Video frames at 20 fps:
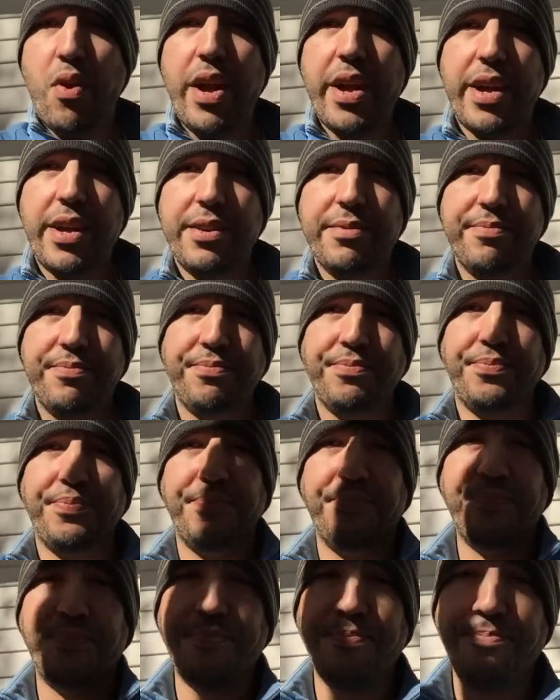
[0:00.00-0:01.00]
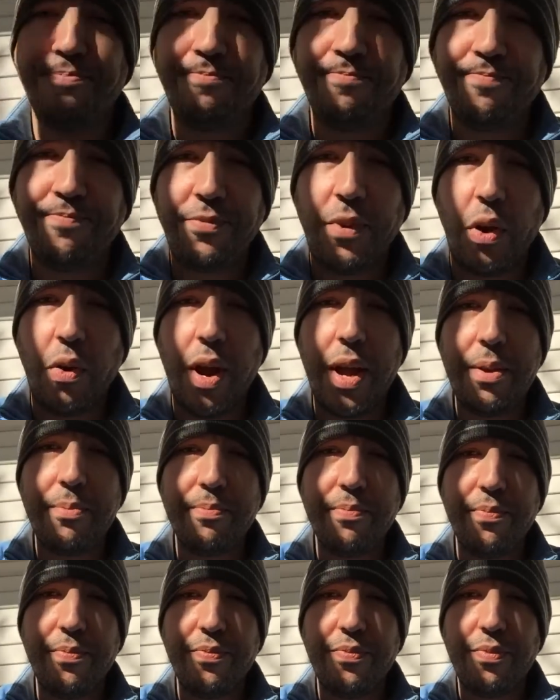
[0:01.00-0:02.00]
breaking. All right?
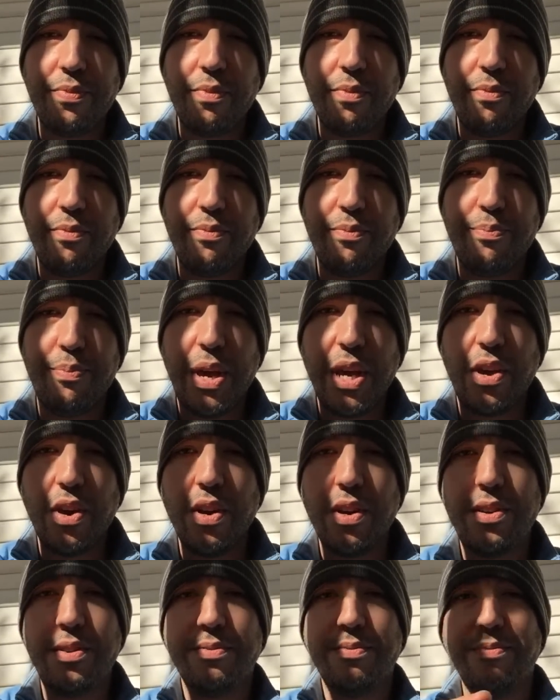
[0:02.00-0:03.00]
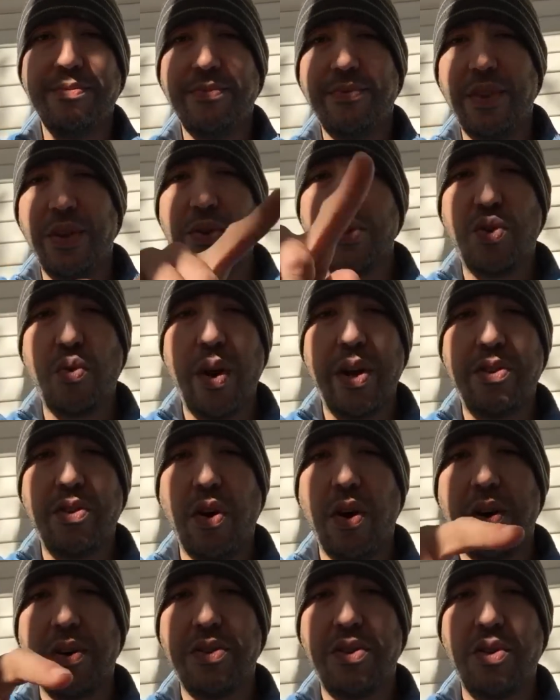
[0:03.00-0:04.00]
Be good. It was great
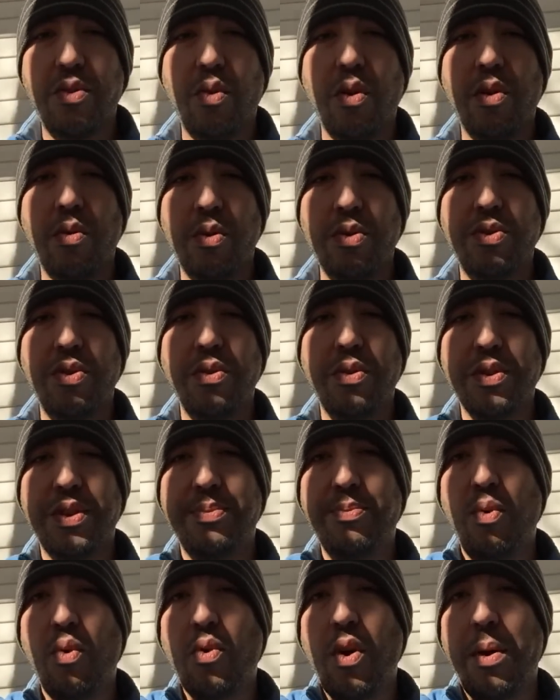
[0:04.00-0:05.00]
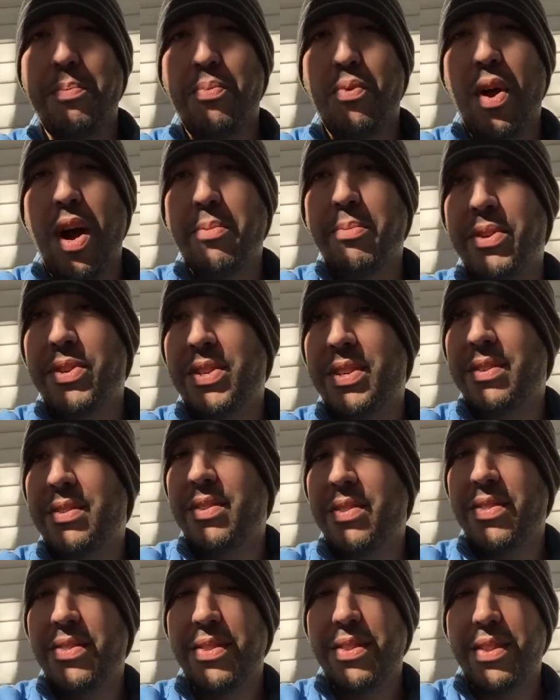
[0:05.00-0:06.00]
talking to you all. We'll do this more, I promise.
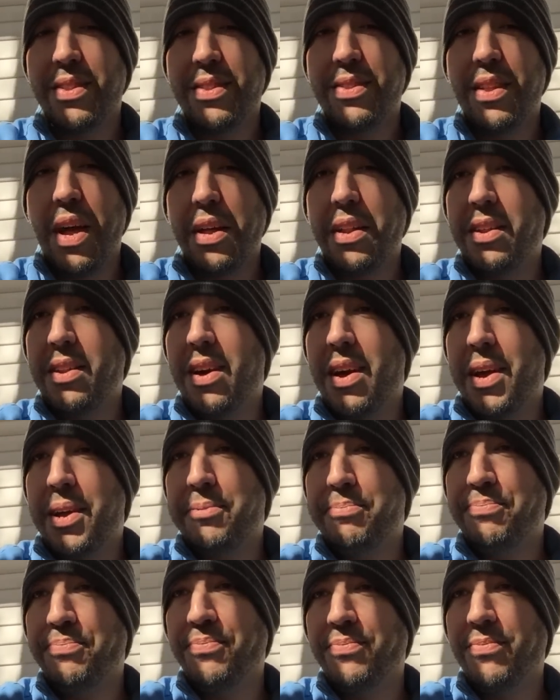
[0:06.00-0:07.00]
Nighty night.